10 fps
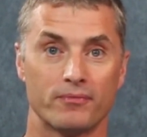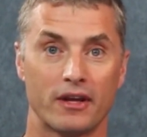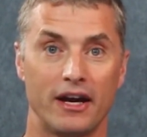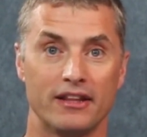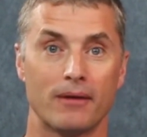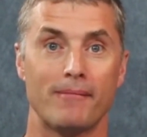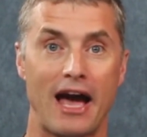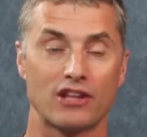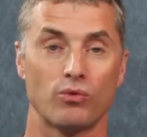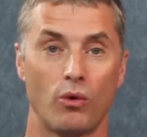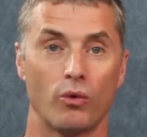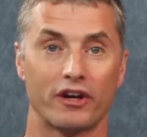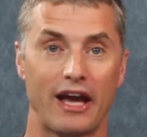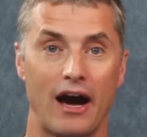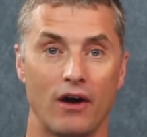Okay? The math will
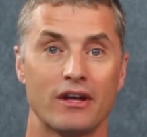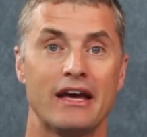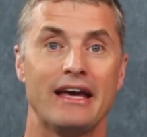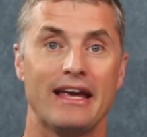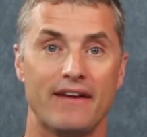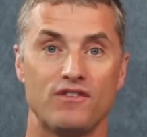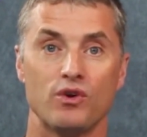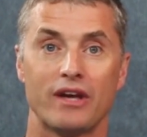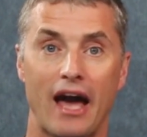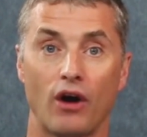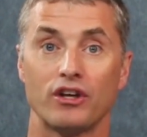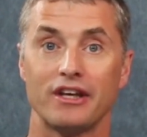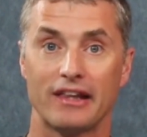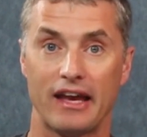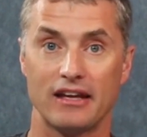work out if you
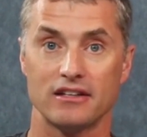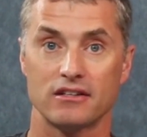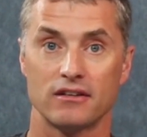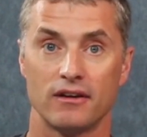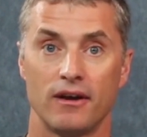calculate